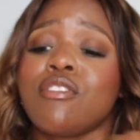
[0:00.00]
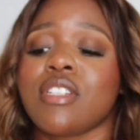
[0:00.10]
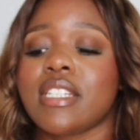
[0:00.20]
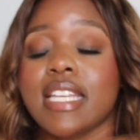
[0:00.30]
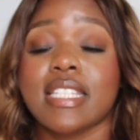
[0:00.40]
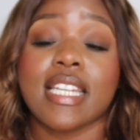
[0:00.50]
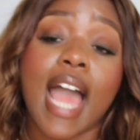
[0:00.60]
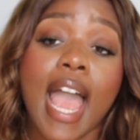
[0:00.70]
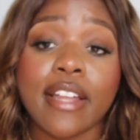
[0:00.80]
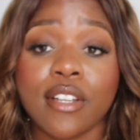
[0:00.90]
These are just things
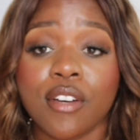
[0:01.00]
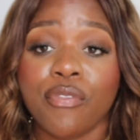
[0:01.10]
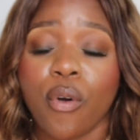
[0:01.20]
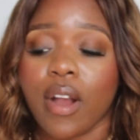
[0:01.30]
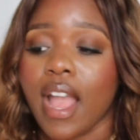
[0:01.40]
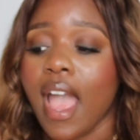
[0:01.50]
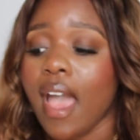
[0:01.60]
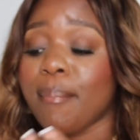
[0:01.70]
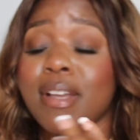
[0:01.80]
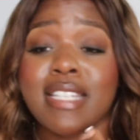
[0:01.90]
that I look for
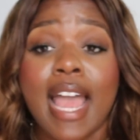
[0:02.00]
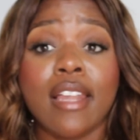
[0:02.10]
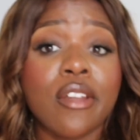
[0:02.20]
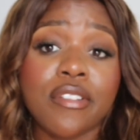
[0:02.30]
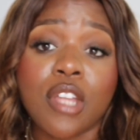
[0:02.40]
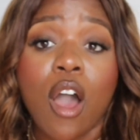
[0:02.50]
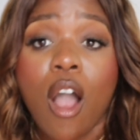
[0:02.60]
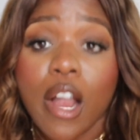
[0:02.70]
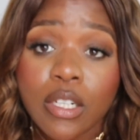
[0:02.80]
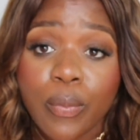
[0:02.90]
because I learned the
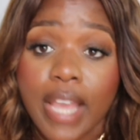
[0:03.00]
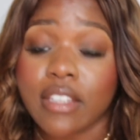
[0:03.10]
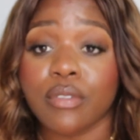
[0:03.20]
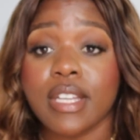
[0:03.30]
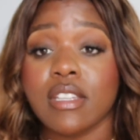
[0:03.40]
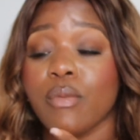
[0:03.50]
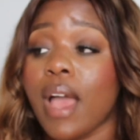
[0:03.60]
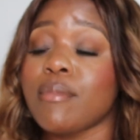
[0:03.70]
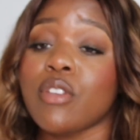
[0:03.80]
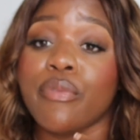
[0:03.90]
hard way. The
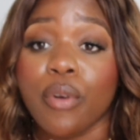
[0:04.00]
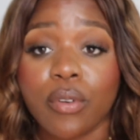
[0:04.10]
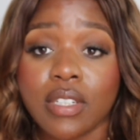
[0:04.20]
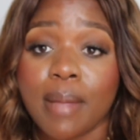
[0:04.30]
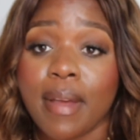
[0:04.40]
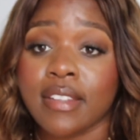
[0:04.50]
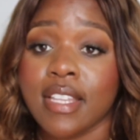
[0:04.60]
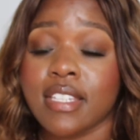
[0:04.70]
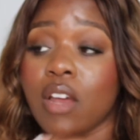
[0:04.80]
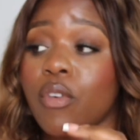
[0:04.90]
reason why I'm so vocal
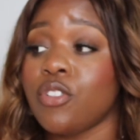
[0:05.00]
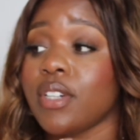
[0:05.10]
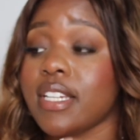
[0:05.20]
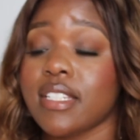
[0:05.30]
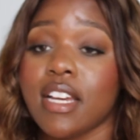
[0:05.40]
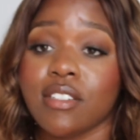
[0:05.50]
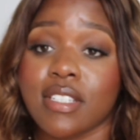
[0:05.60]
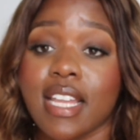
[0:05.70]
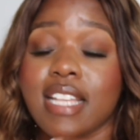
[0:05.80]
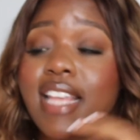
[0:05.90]
about this, and I want you guys to
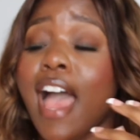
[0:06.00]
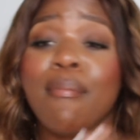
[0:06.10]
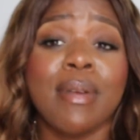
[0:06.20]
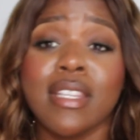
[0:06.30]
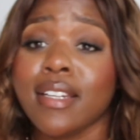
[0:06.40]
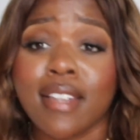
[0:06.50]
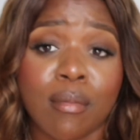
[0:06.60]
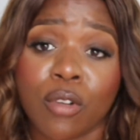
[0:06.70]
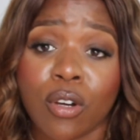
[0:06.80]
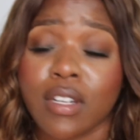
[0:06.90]
understand, is I've been the
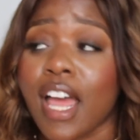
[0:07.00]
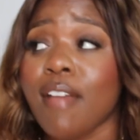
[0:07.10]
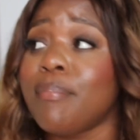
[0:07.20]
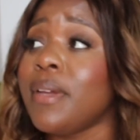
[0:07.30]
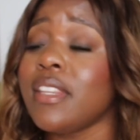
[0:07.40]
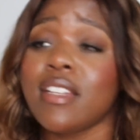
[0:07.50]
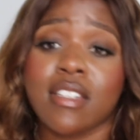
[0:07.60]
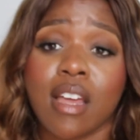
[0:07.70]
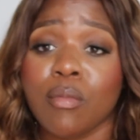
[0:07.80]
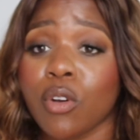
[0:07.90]
dumb girl. I've been
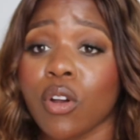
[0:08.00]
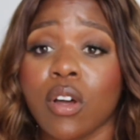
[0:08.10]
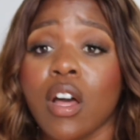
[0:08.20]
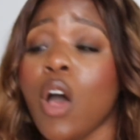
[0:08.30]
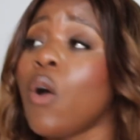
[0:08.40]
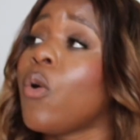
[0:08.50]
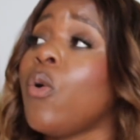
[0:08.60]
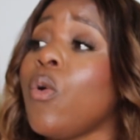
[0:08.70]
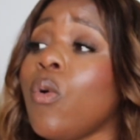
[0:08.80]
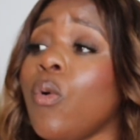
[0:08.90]
the dumb girl
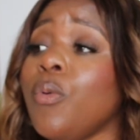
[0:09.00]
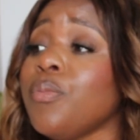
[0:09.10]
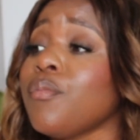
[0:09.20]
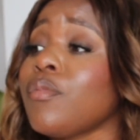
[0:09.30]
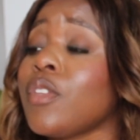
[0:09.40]
who,